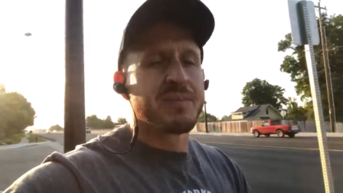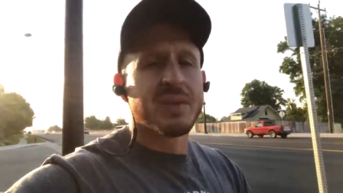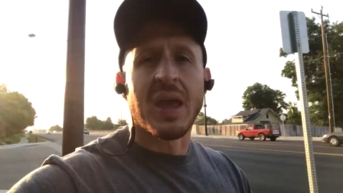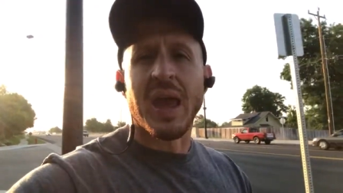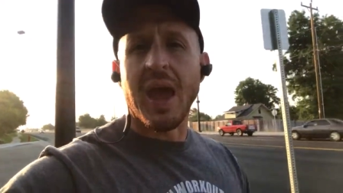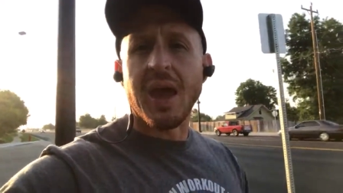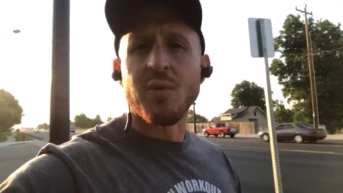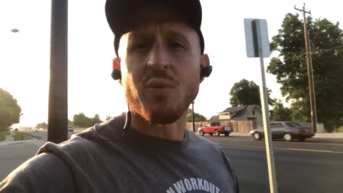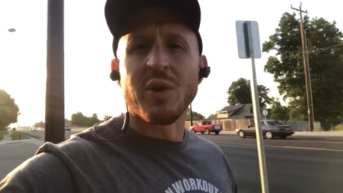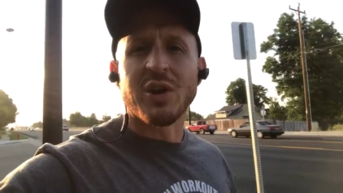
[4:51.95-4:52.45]

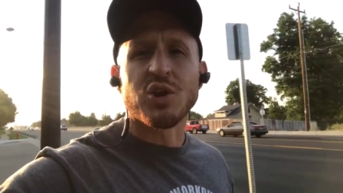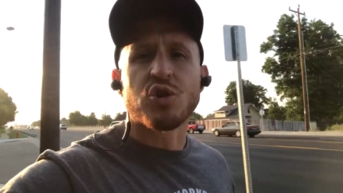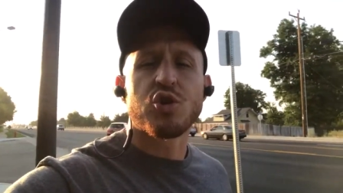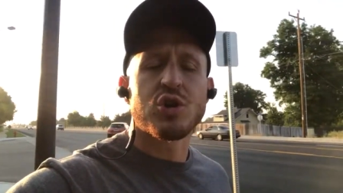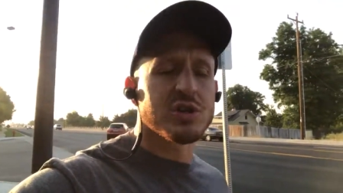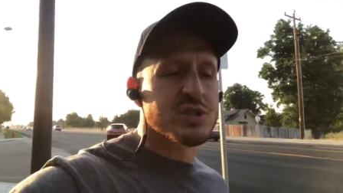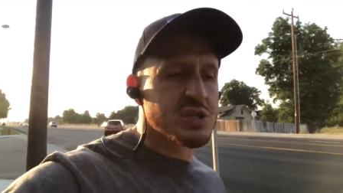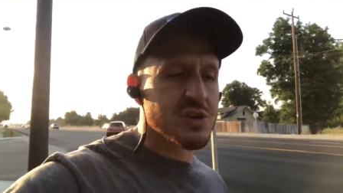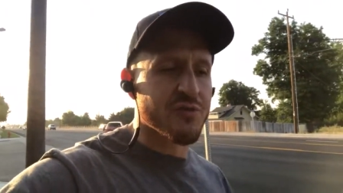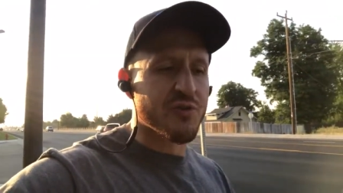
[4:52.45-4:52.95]
Okay, when
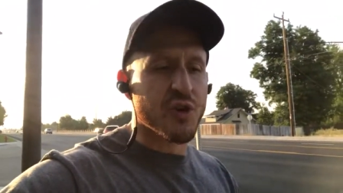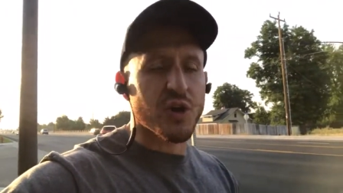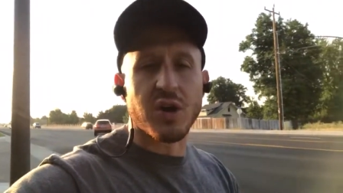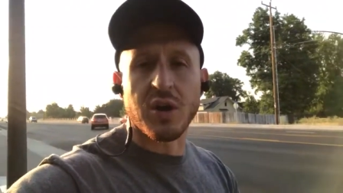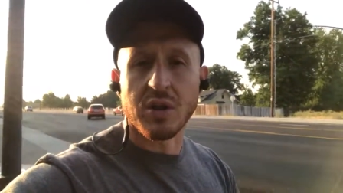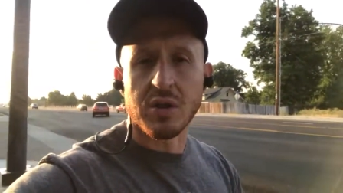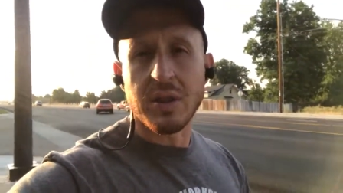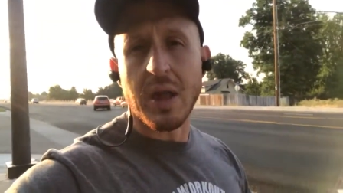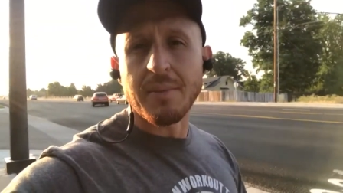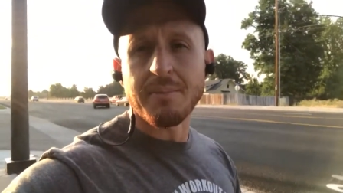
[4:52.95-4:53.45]
Christopher
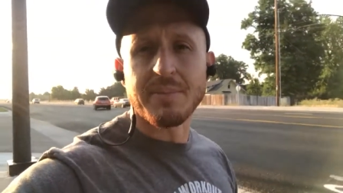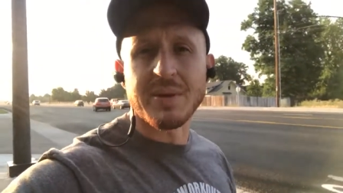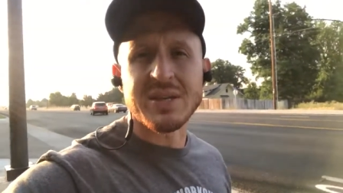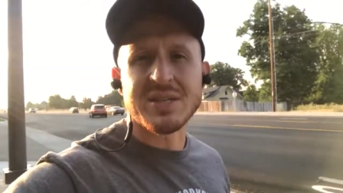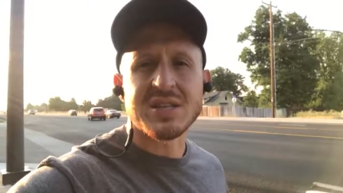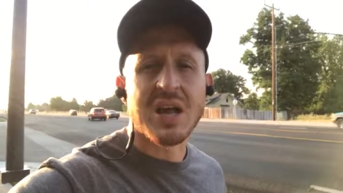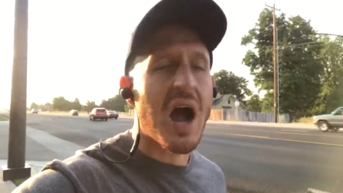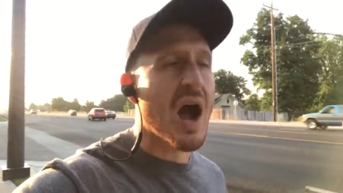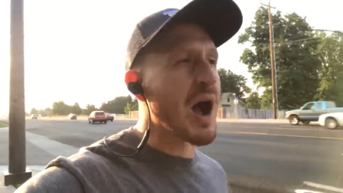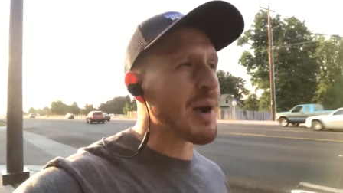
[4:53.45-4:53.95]

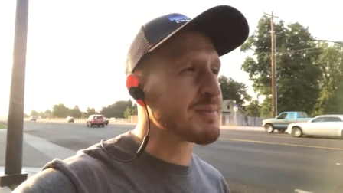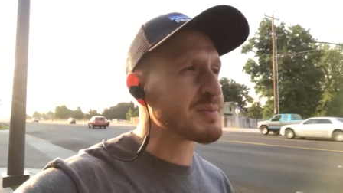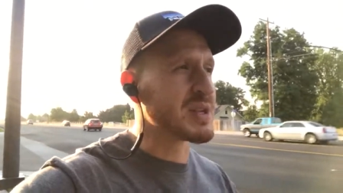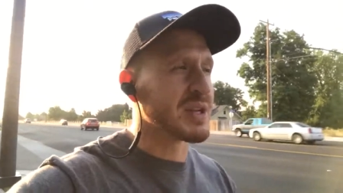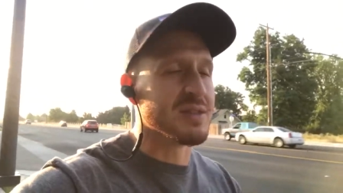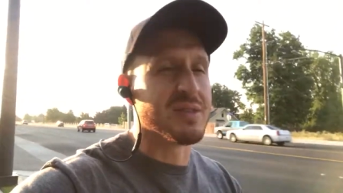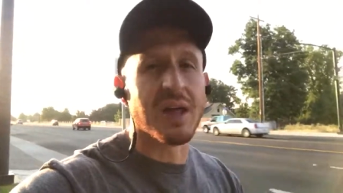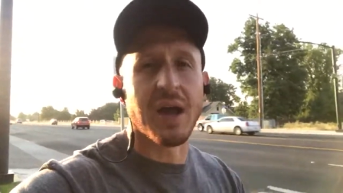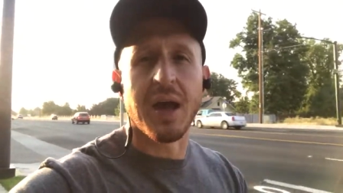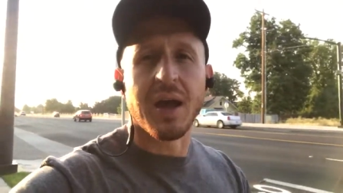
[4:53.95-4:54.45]
Columbus hopped
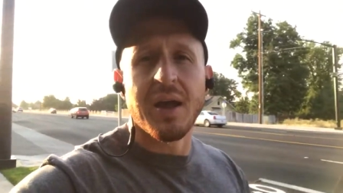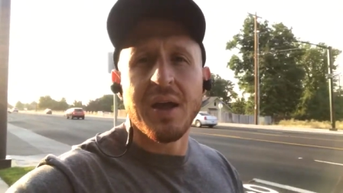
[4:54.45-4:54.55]
in